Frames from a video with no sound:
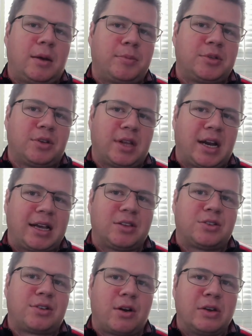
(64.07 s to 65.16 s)
up so that I can
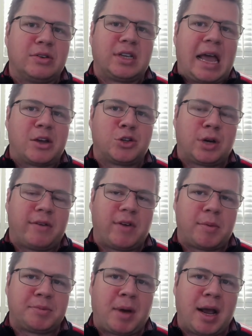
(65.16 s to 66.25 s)
start using Azure DevOps
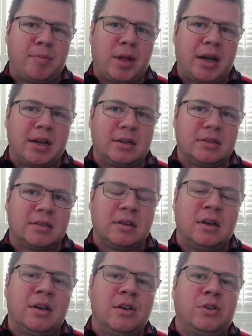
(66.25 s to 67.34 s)
pipelines
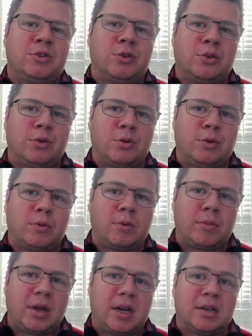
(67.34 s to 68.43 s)
to,
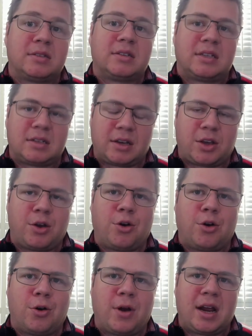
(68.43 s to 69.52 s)
in a
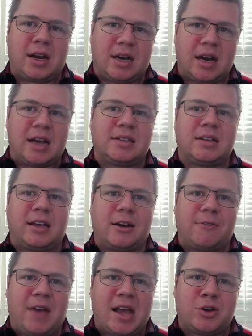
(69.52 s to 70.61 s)
secure and an isolated
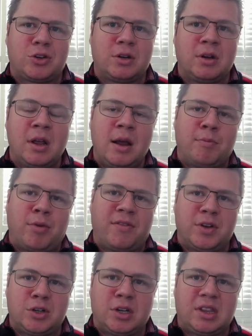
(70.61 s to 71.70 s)
fashion,
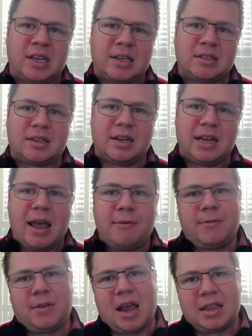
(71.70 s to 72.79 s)
provision things to
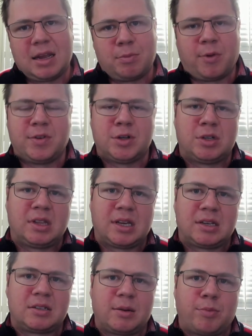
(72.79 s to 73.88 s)
dev and then provision
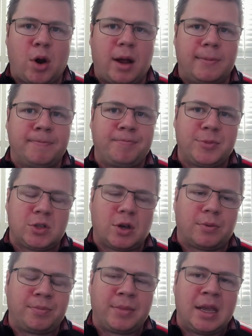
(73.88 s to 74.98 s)
things to prod. So
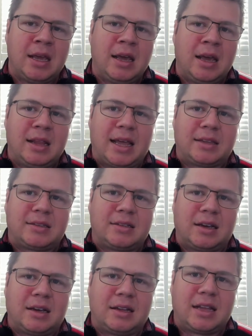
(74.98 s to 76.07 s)
that's,
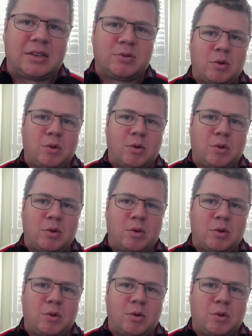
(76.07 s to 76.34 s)
uh, that's